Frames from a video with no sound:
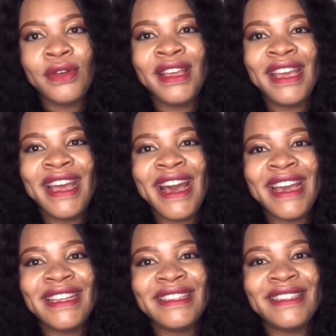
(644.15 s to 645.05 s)
Okay
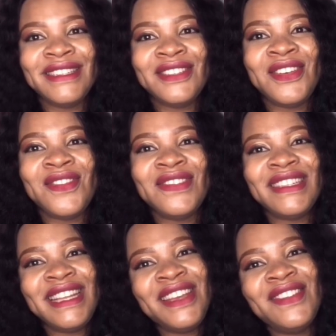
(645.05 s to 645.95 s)
guys, so
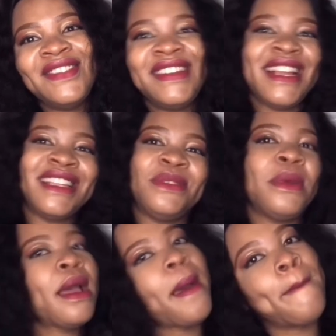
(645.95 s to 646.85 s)
see you next
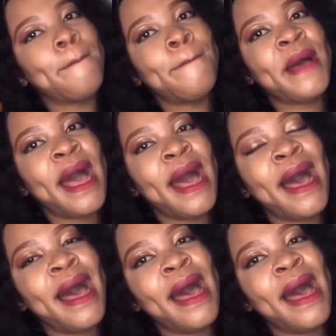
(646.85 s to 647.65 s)
week. Bye.